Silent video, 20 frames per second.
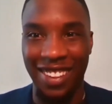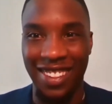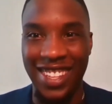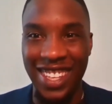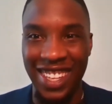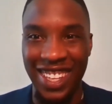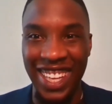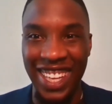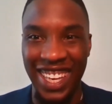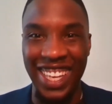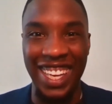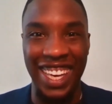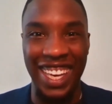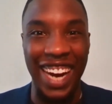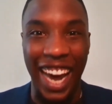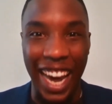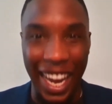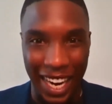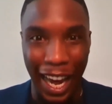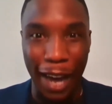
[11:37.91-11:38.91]
and
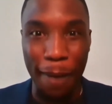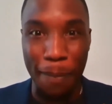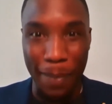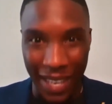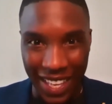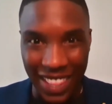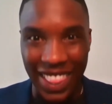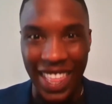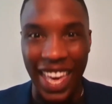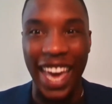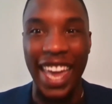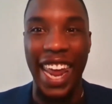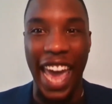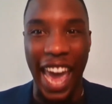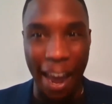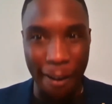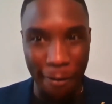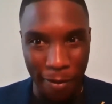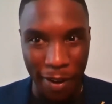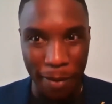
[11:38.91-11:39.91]
I mean that,
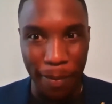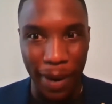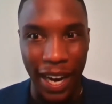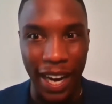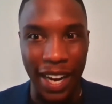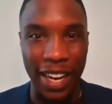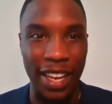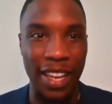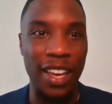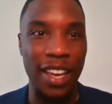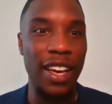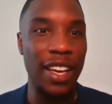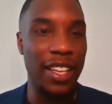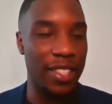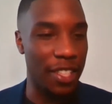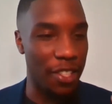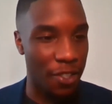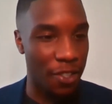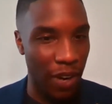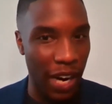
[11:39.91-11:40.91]
everybody,
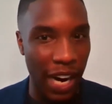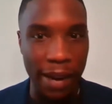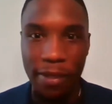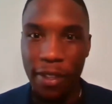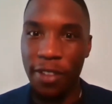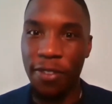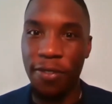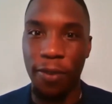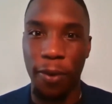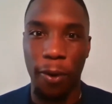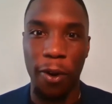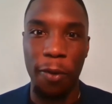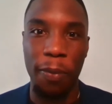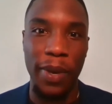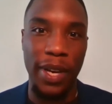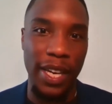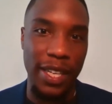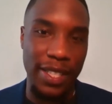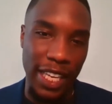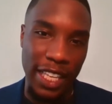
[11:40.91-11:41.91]
to drive this forward,
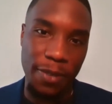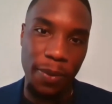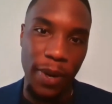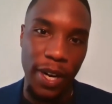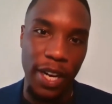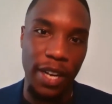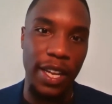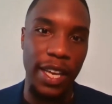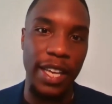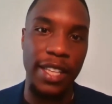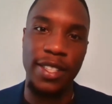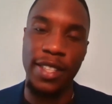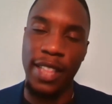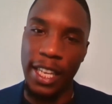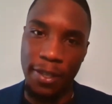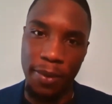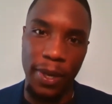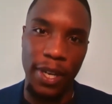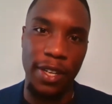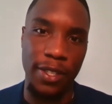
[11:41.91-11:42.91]
because that's what it needs and
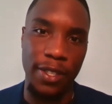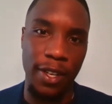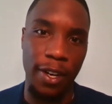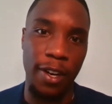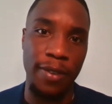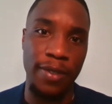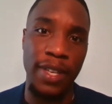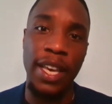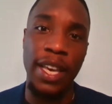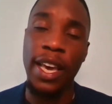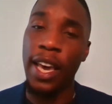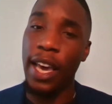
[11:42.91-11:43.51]
that's what it deserves.